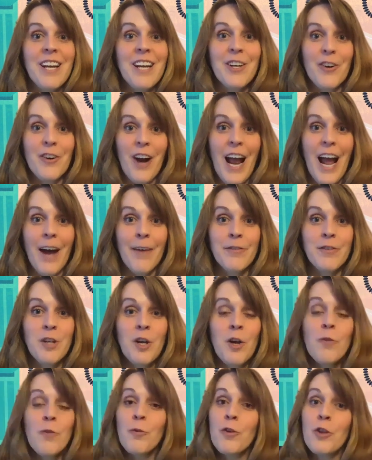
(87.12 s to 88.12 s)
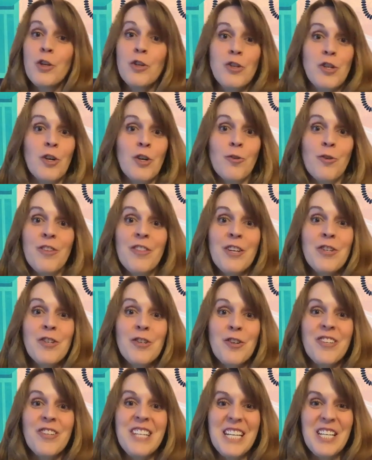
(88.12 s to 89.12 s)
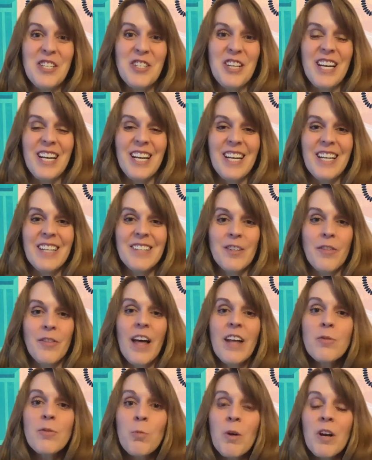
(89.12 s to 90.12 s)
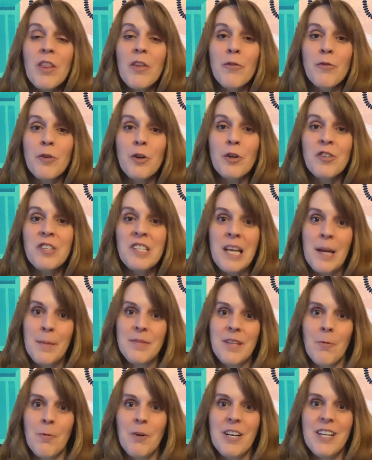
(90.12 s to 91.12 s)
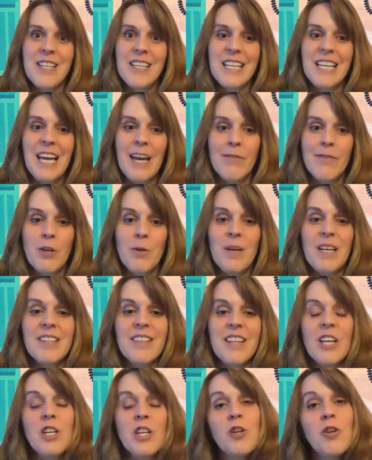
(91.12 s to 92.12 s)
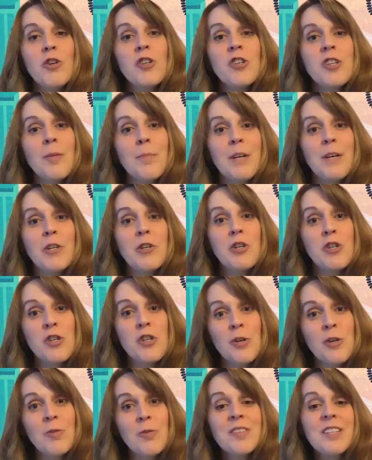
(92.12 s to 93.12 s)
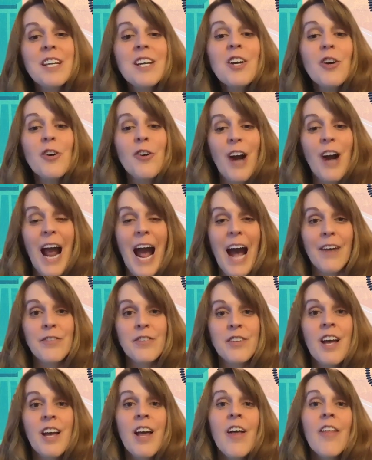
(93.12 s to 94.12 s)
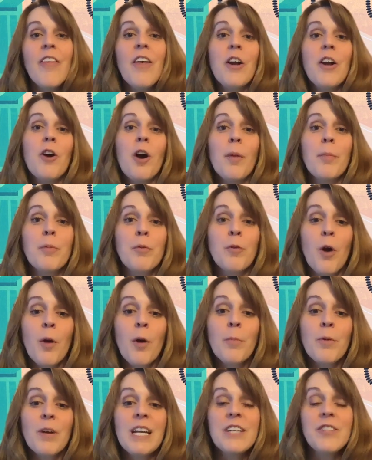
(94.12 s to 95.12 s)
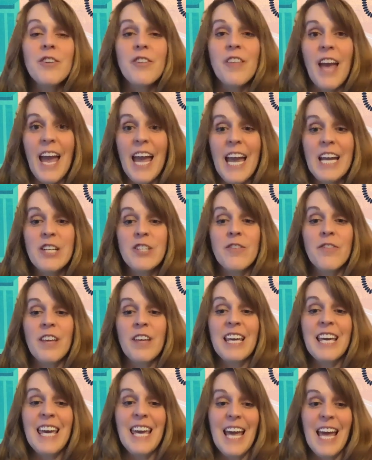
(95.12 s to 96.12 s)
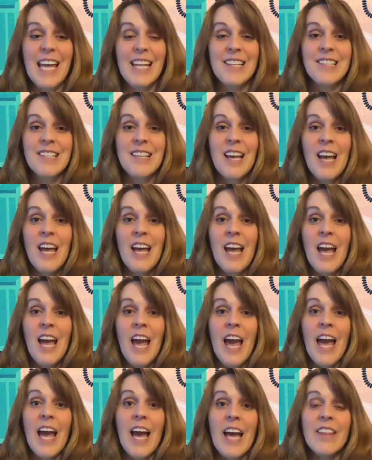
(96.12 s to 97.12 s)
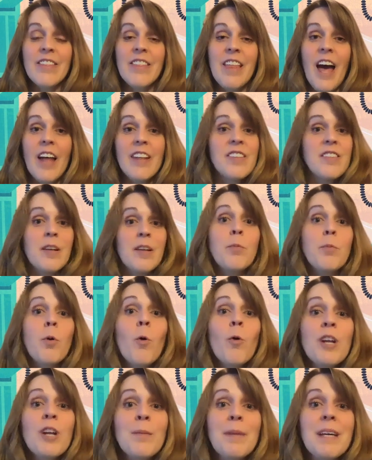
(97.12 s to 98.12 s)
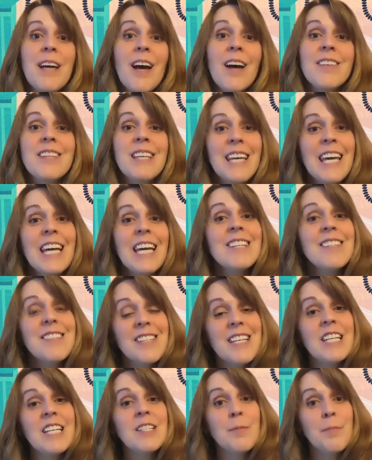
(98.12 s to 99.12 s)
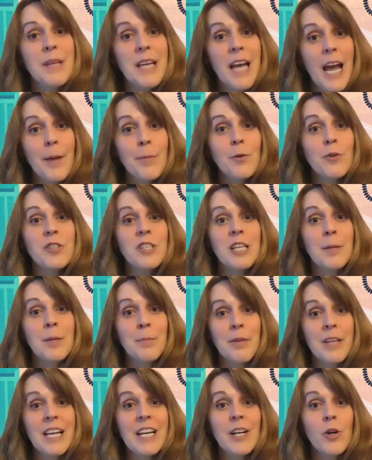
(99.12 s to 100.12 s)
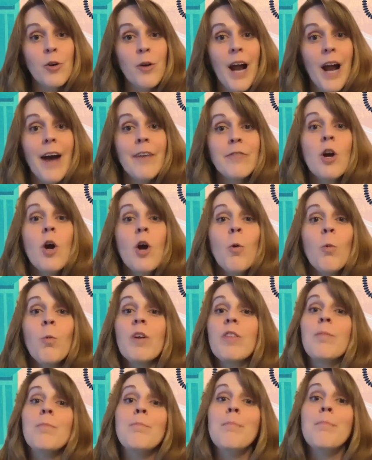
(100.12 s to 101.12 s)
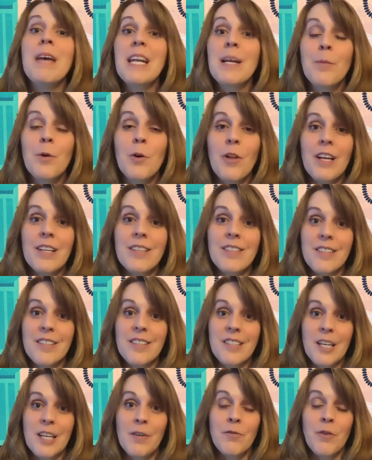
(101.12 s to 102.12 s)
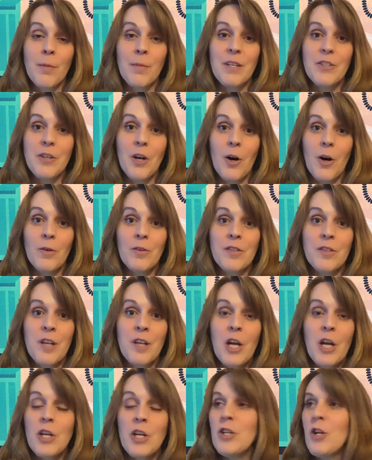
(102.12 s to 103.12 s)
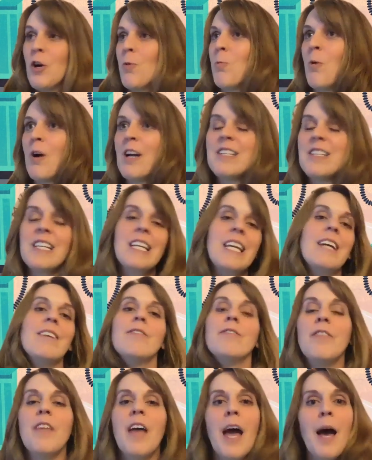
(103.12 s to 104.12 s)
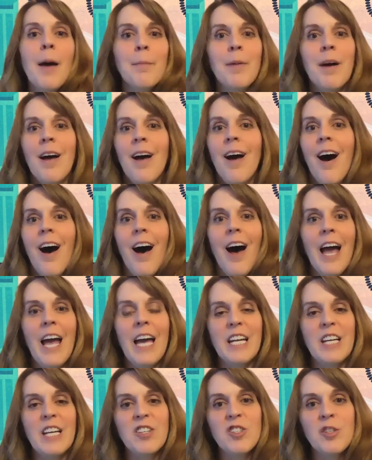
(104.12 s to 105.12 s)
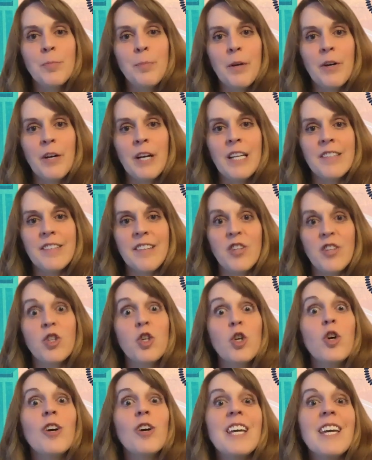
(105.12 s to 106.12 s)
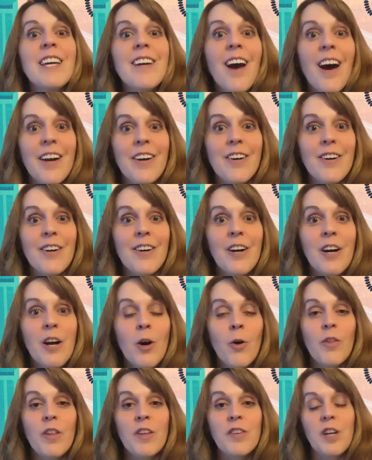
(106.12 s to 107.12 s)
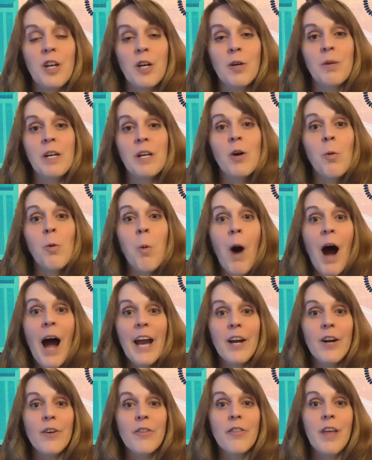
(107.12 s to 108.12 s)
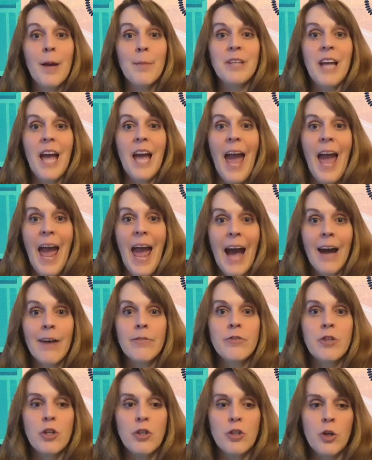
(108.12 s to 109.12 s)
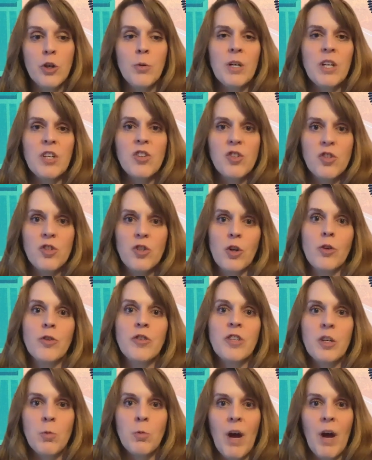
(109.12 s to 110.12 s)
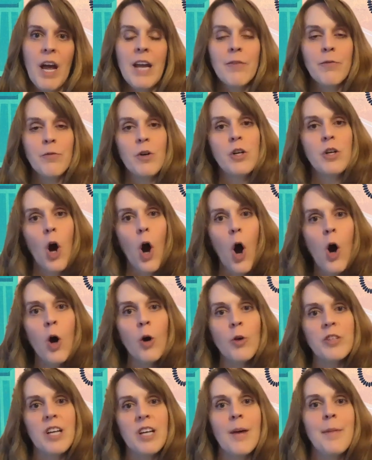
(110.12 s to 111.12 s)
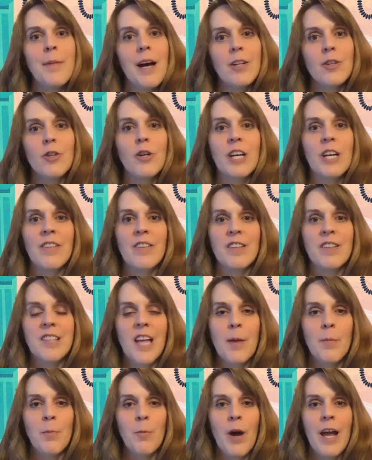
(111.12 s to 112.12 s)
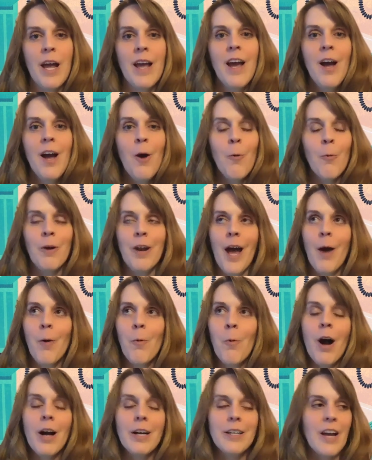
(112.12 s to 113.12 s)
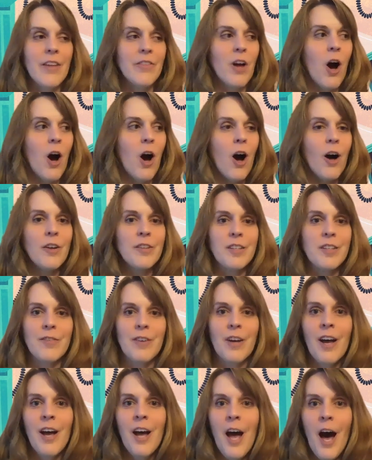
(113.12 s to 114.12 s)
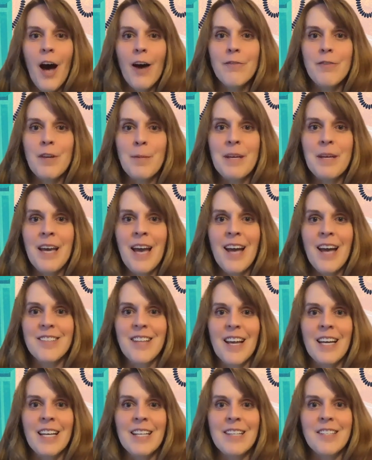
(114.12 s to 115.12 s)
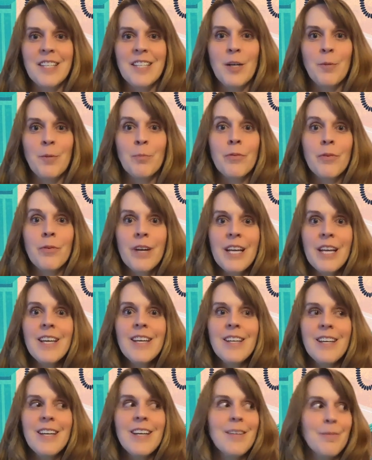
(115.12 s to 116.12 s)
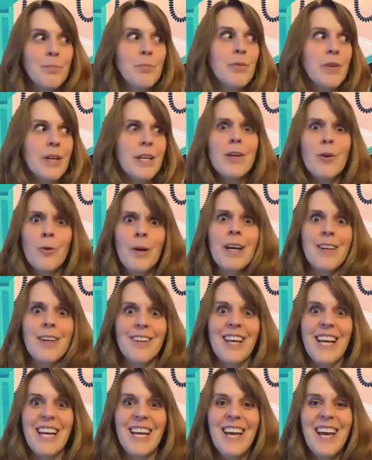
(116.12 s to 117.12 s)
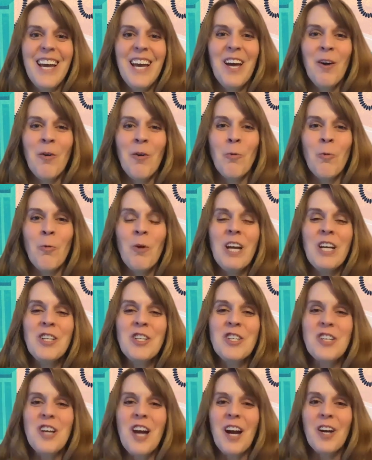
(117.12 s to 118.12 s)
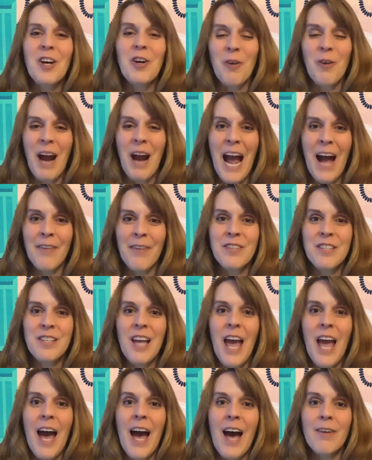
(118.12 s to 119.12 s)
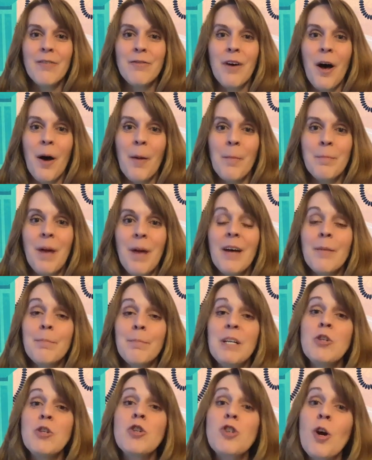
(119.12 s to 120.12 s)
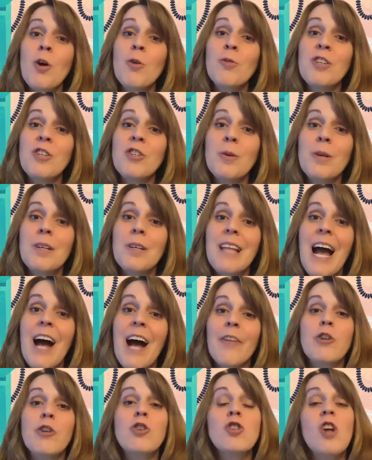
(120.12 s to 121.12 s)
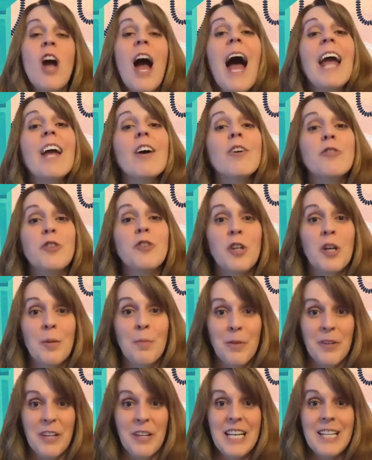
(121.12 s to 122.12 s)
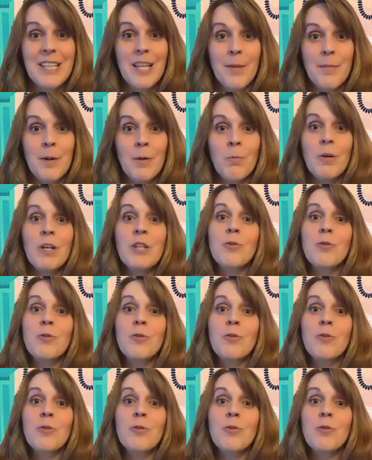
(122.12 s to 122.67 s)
crafts for the children that you're teaching. And so that's one of the first tips I wanted to give you, is that you should be choosing crafts that are appropriate to the age of the kids. And that's important because kids need to be able to complete a craft with minimal assistance from adults. You don't want to give them an experience that's cookie cutter, or that's going to require them to have to do it a certain way for it all to come out looking the same way. When I walk down the halls of a VBS, I can see pretty quickly which crafts have been chosen to allow the child to complete them and which